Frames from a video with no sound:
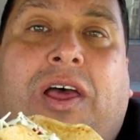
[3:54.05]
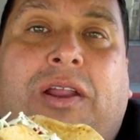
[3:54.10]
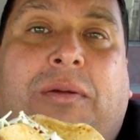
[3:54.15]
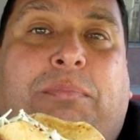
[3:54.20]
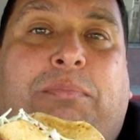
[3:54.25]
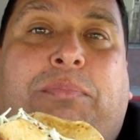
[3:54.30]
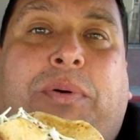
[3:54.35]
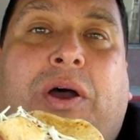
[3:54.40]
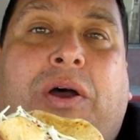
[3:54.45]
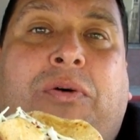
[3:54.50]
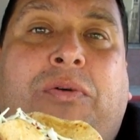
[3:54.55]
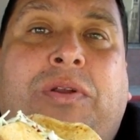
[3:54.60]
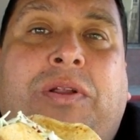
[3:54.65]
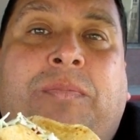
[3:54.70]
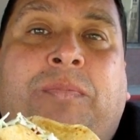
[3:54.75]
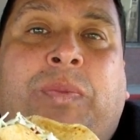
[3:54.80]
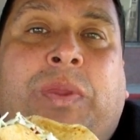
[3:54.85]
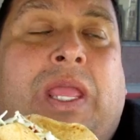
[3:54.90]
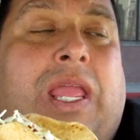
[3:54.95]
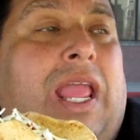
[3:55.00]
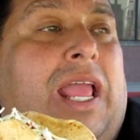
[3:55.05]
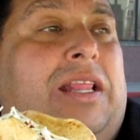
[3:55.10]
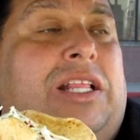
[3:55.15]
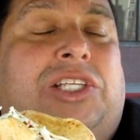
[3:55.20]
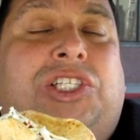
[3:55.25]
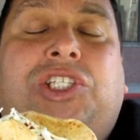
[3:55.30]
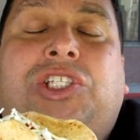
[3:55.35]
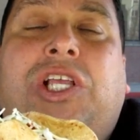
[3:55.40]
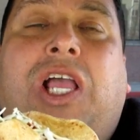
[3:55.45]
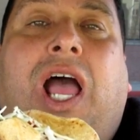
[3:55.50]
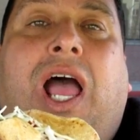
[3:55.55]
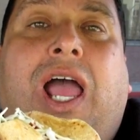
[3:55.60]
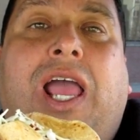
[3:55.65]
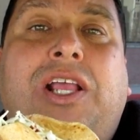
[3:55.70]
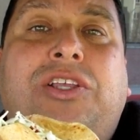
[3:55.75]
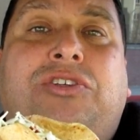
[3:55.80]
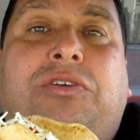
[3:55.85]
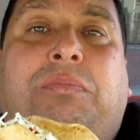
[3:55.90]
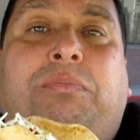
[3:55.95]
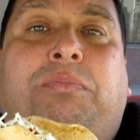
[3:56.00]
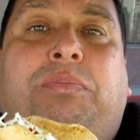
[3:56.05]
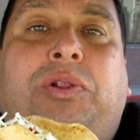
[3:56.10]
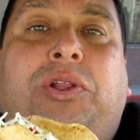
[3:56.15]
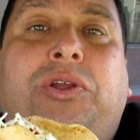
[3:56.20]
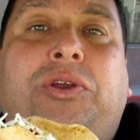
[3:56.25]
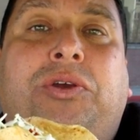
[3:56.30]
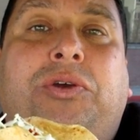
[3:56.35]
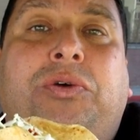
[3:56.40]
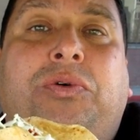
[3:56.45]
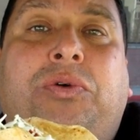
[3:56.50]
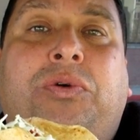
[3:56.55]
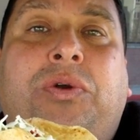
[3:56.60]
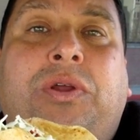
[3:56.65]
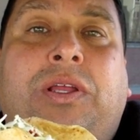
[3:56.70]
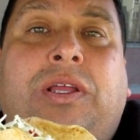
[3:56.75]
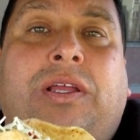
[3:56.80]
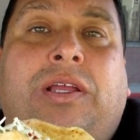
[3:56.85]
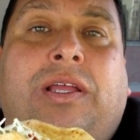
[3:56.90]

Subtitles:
a boat, and the skies are blue,